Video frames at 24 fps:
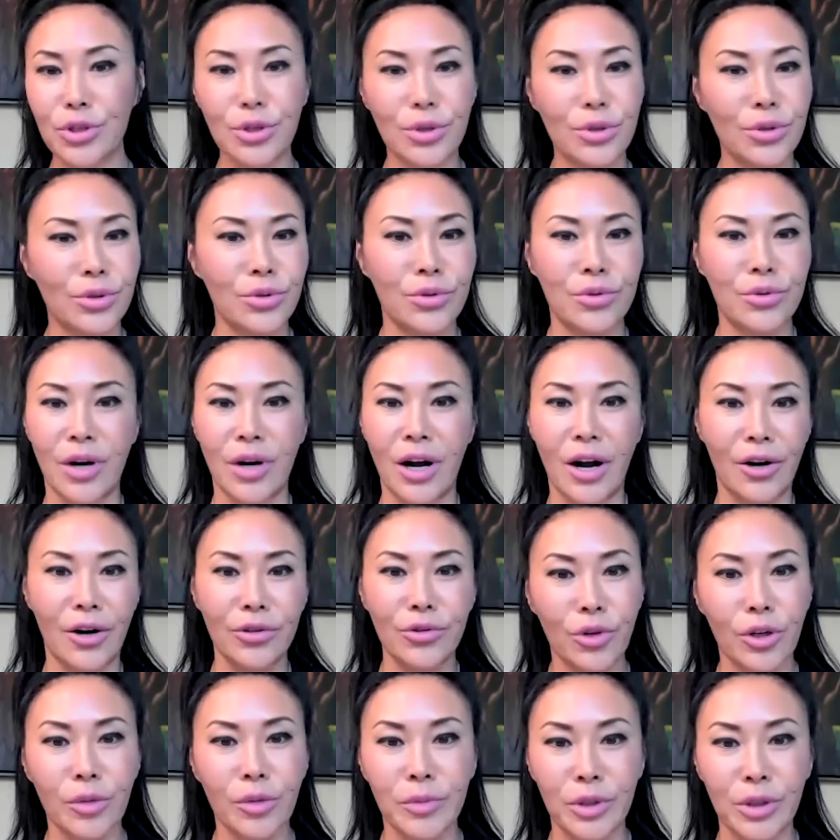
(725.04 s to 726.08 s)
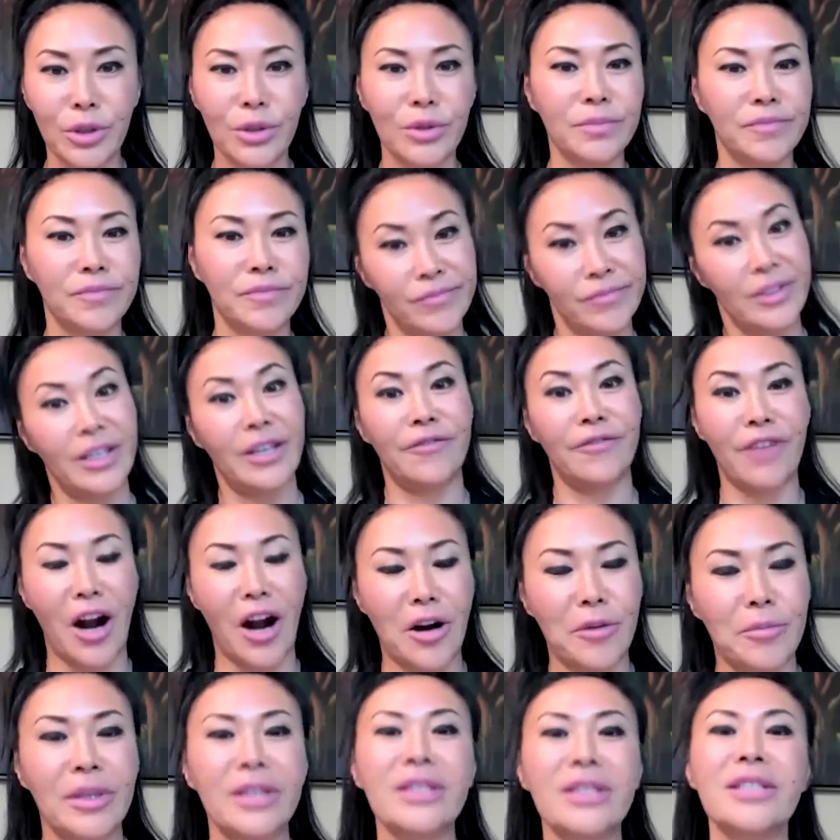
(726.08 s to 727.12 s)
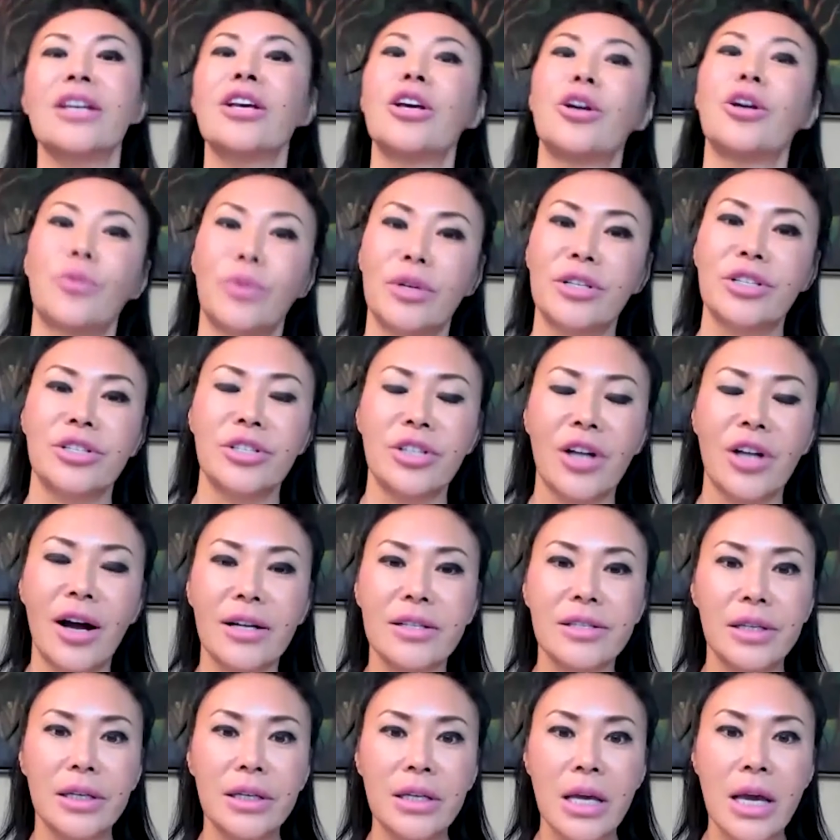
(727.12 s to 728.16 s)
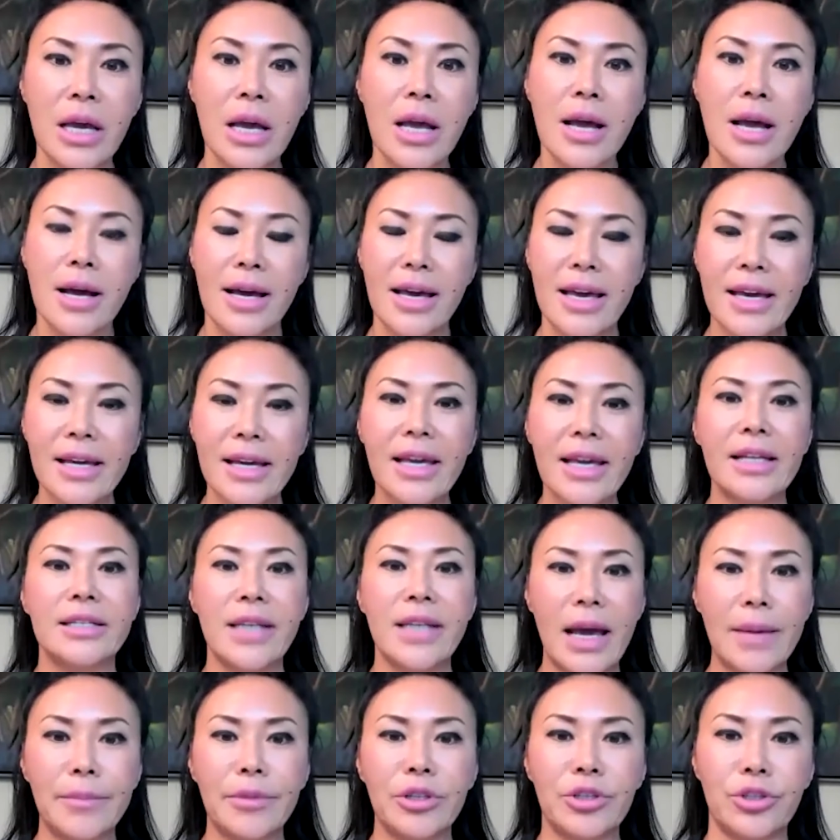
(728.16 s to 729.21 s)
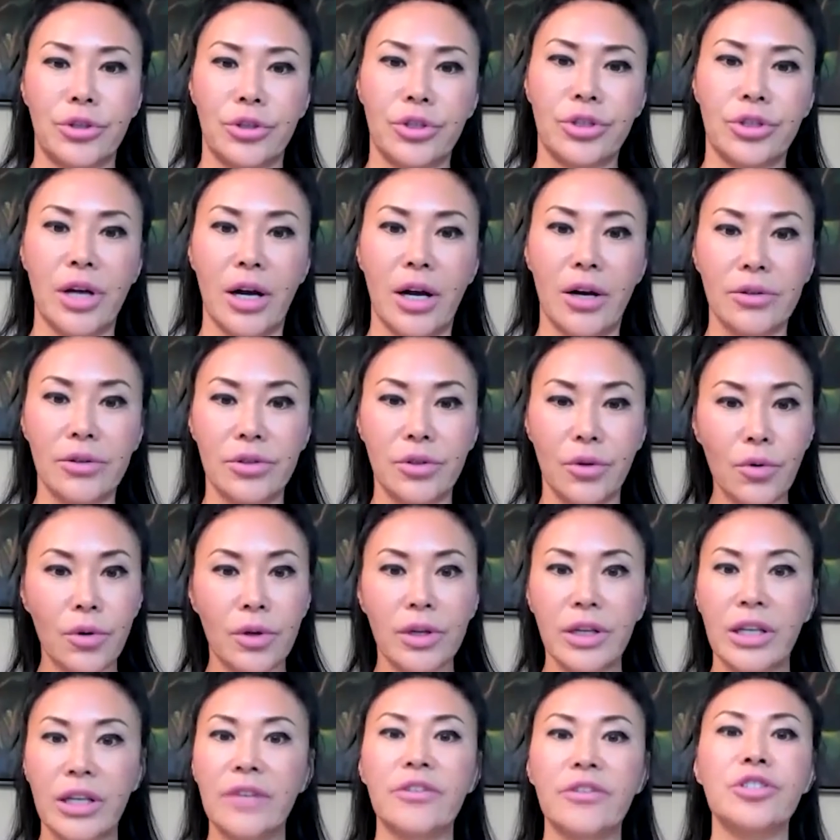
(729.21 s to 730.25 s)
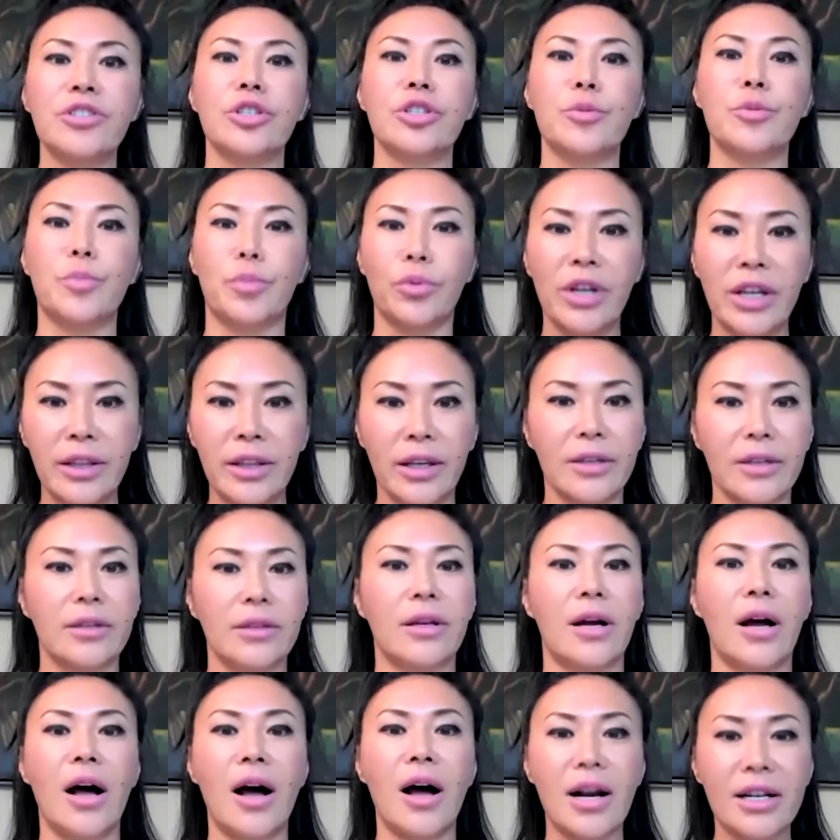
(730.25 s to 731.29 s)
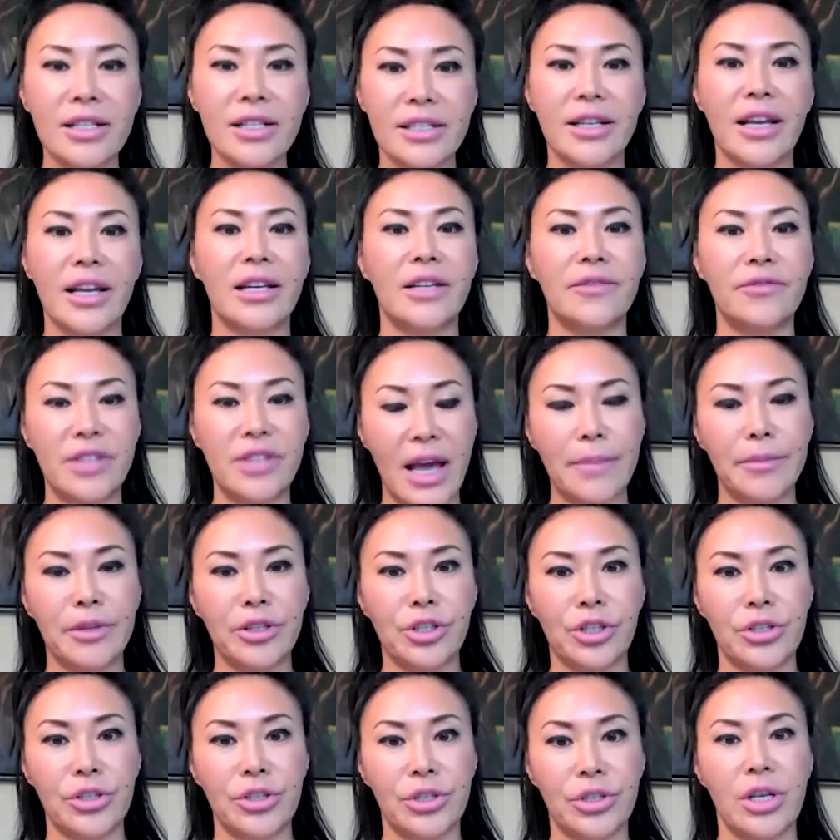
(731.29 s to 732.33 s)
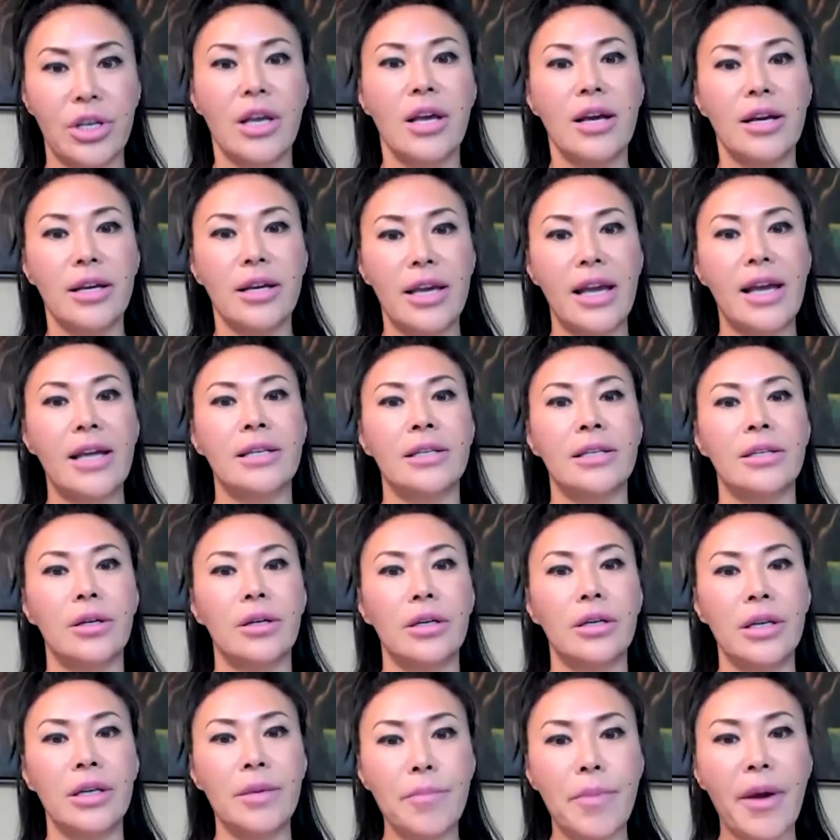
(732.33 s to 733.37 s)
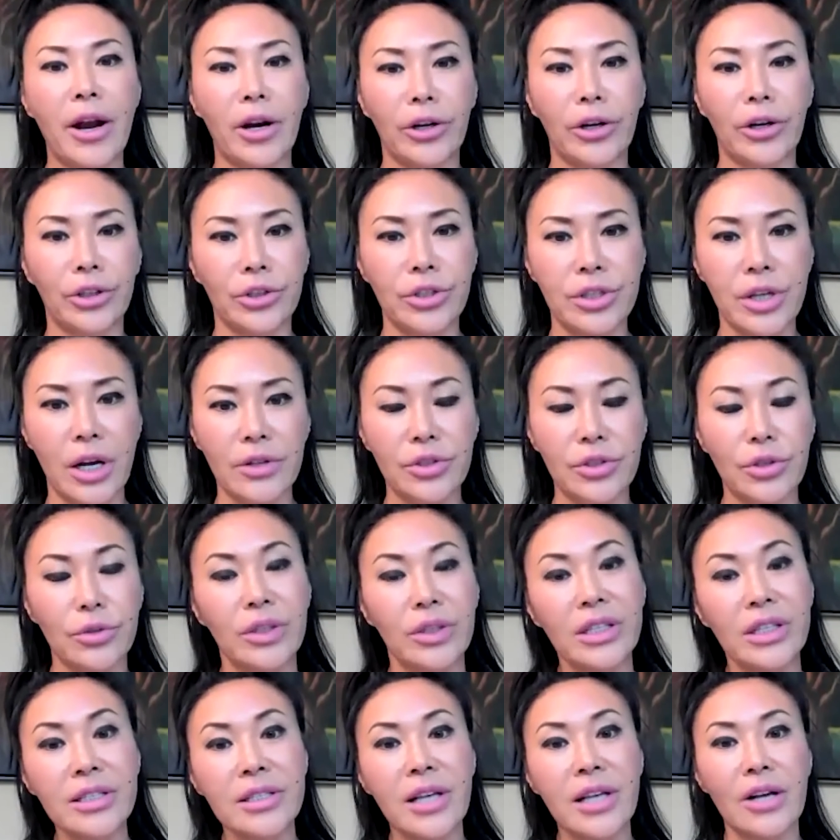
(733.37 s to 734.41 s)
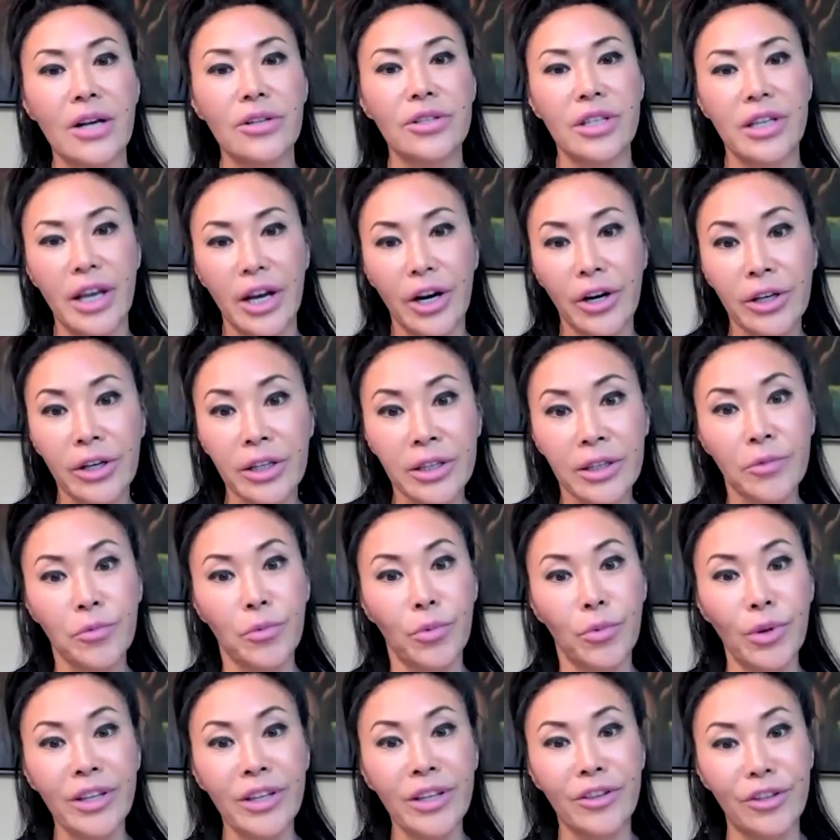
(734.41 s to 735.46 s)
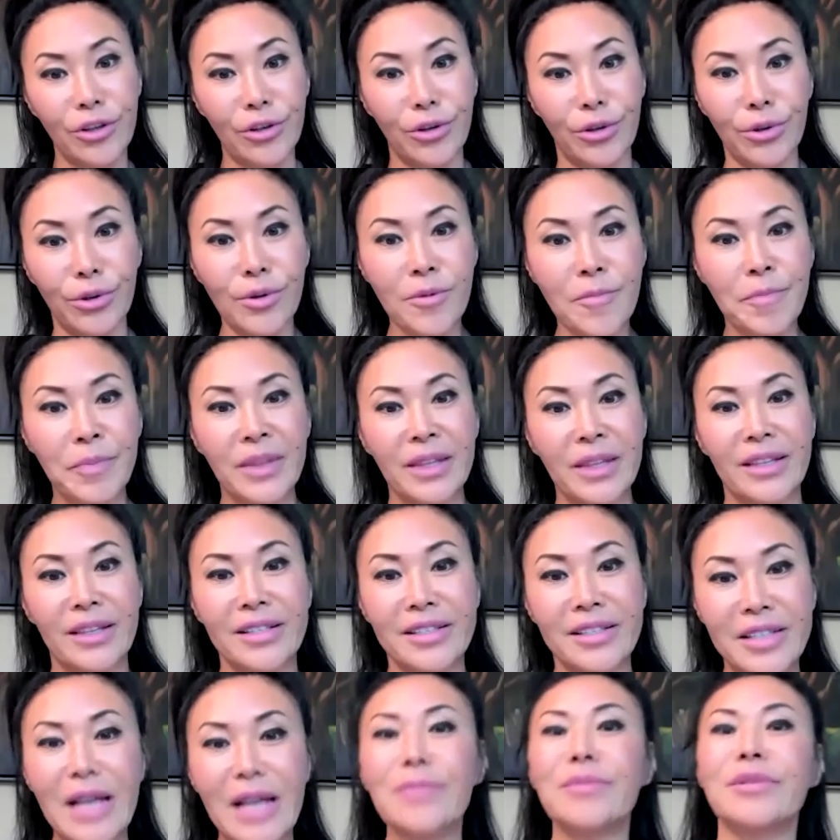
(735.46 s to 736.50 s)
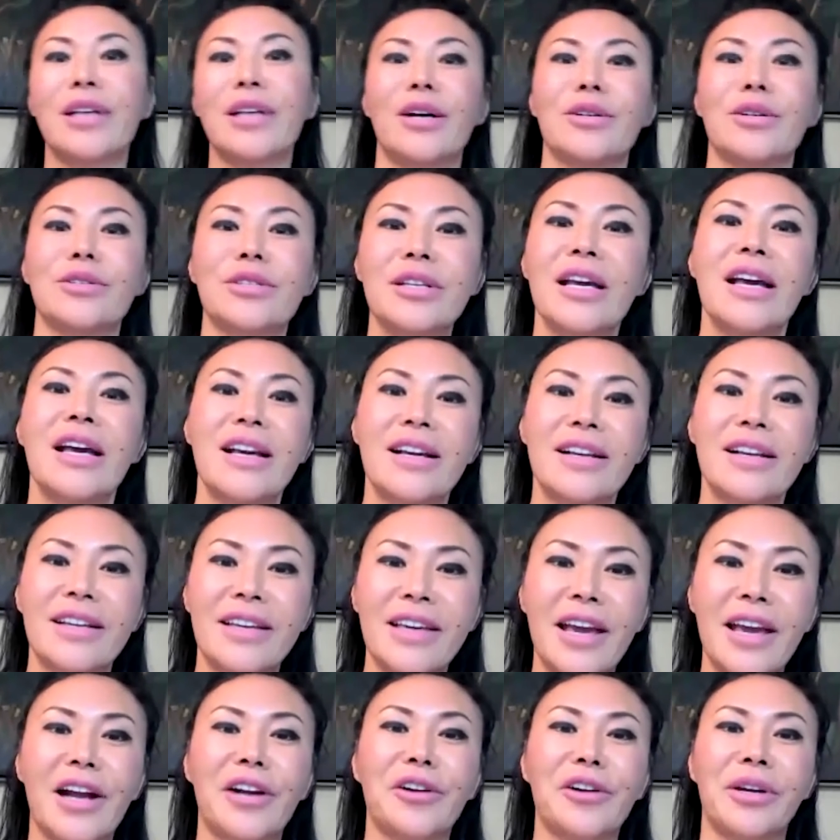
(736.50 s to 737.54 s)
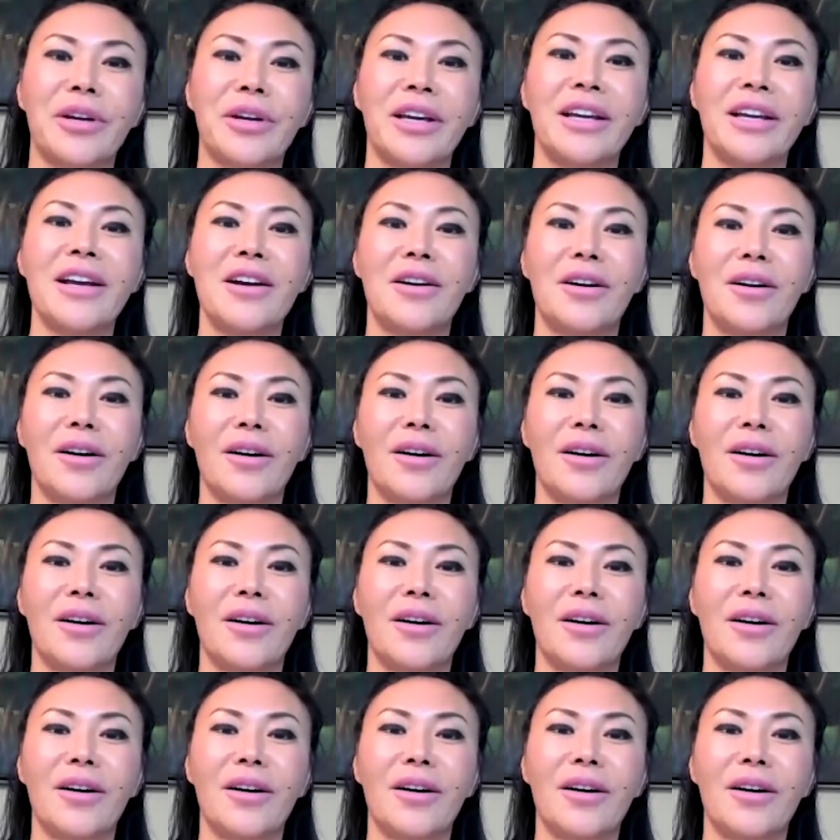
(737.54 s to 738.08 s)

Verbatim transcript: to our normal environment, which is toxic, it can damage your cells. Or even just breathing, the oxidative damages can impair your cells. So these cells carry with you, the stem cells carry